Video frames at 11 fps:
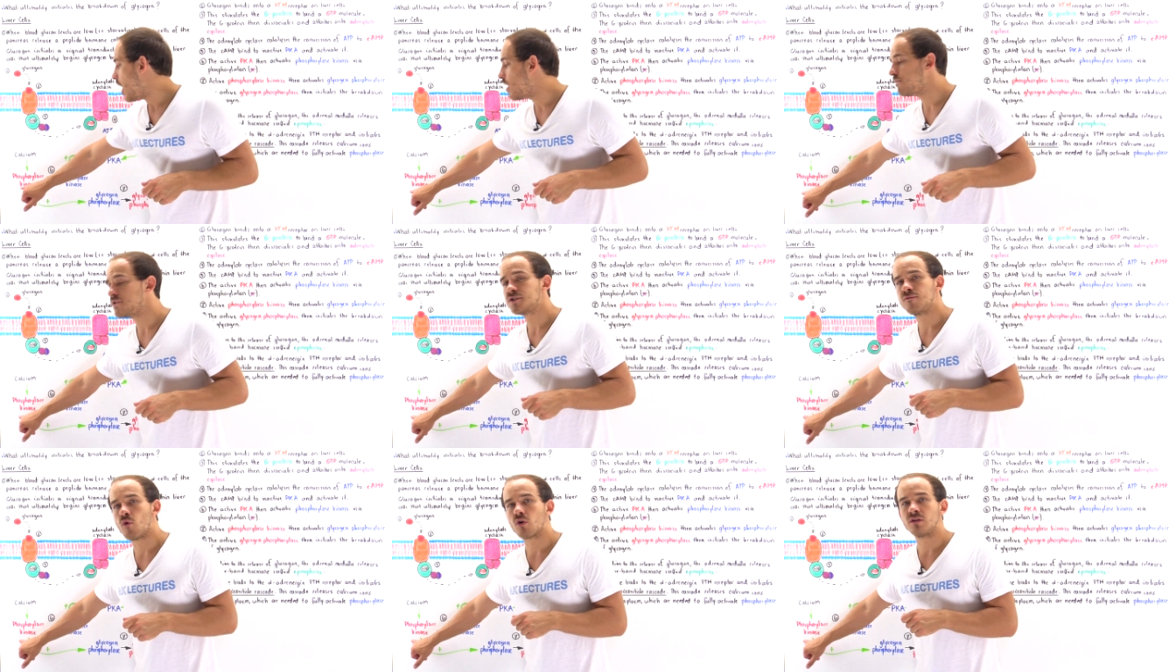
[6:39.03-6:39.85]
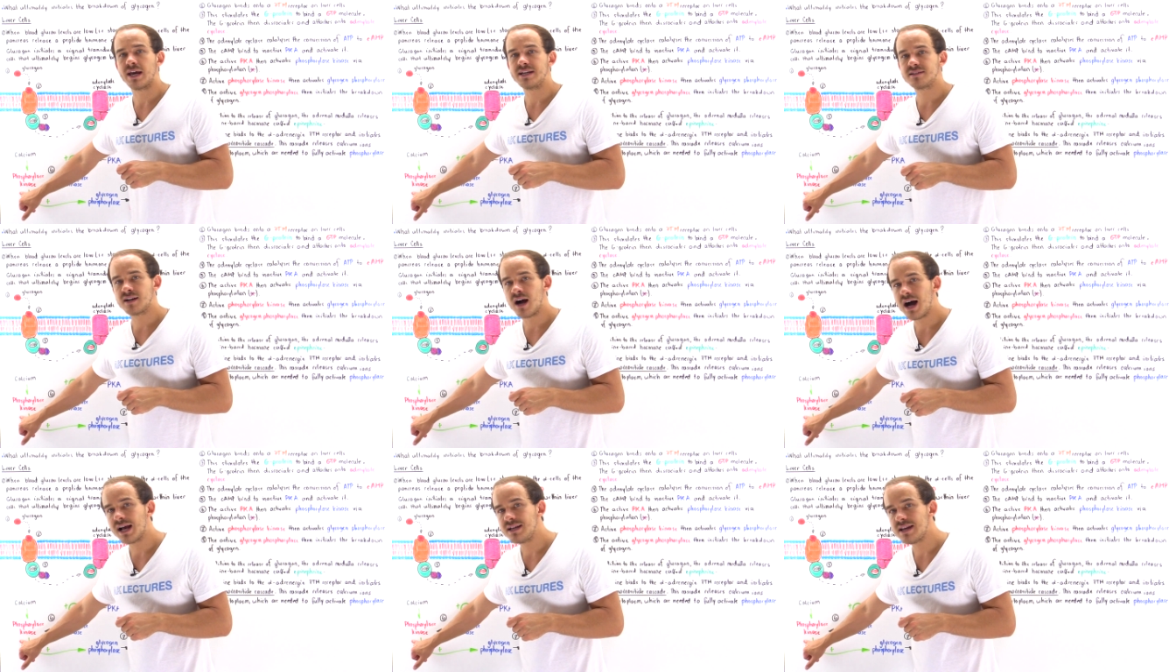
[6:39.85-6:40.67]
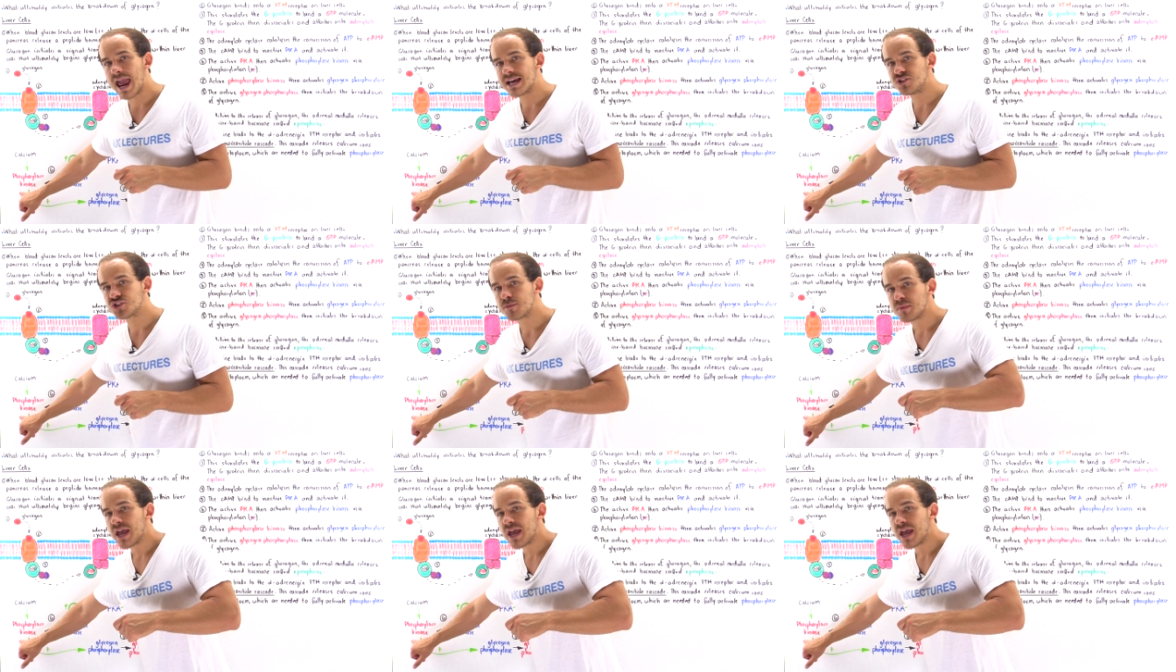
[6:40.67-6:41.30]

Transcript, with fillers: of phosphorylase kinase.